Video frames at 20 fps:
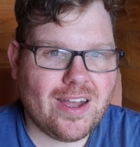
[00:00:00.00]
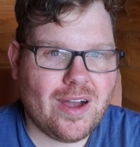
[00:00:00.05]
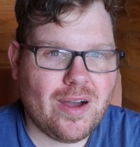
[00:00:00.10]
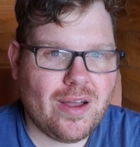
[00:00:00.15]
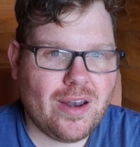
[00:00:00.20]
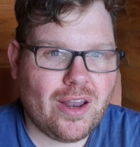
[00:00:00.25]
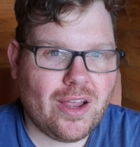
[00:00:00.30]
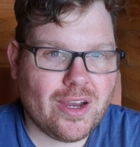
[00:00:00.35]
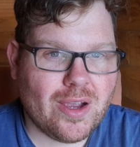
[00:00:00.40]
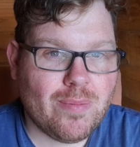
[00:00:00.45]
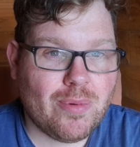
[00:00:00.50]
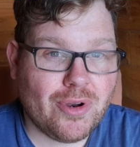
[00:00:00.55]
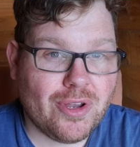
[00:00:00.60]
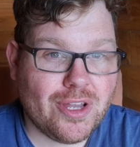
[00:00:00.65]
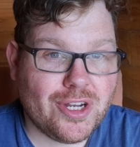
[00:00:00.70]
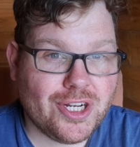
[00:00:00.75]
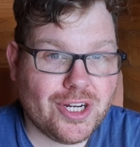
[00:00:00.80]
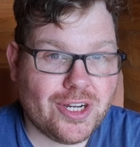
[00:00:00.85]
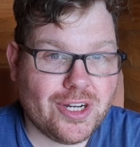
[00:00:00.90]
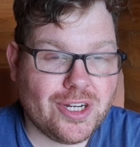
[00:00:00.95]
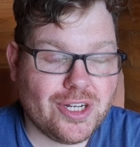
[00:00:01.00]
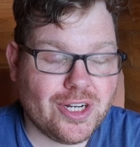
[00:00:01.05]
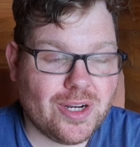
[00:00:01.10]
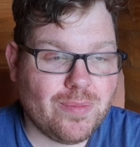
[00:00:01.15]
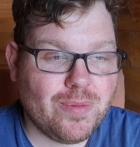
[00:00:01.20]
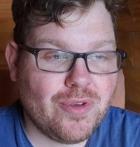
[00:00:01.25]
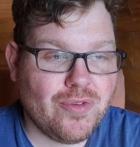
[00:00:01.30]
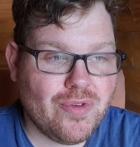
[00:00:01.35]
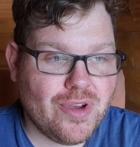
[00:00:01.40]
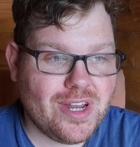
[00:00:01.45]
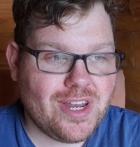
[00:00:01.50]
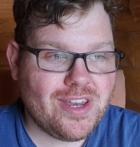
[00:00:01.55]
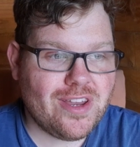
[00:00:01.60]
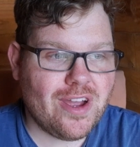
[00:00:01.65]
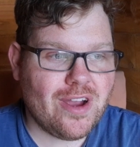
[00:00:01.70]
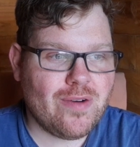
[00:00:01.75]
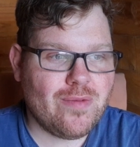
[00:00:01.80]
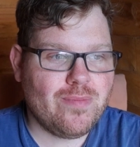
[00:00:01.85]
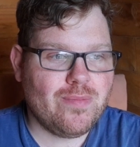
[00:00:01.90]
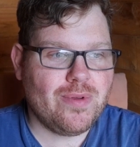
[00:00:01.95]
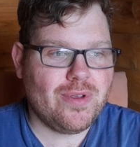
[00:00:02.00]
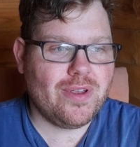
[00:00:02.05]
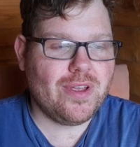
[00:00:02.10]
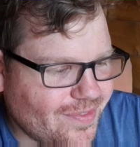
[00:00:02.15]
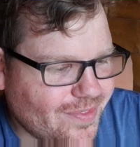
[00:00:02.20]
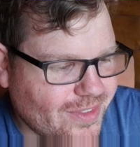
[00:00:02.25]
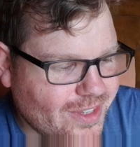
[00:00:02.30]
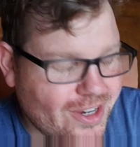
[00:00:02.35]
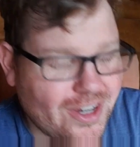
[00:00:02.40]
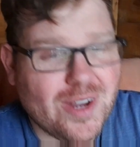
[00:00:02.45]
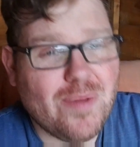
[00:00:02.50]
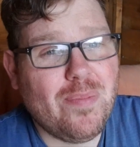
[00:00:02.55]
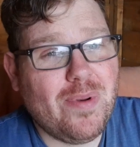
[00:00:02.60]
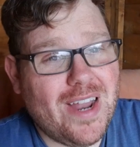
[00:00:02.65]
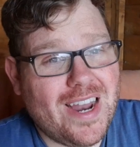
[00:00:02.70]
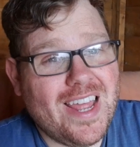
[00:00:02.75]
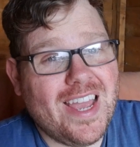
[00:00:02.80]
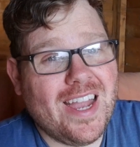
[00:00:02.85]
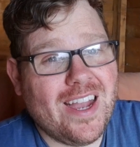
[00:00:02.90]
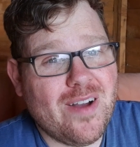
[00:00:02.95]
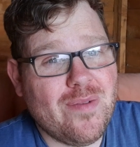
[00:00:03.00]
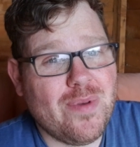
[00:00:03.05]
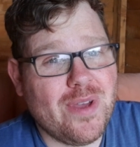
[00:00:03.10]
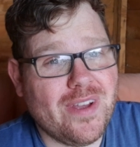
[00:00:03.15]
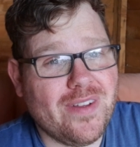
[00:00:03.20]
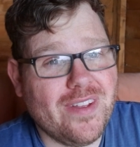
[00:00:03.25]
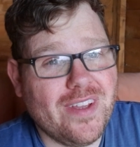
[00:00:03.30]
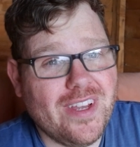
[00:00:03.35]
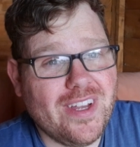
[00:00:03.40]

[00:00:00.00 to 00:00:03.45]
like a bull in the china shop. You really don't. You got to plan it out a bit.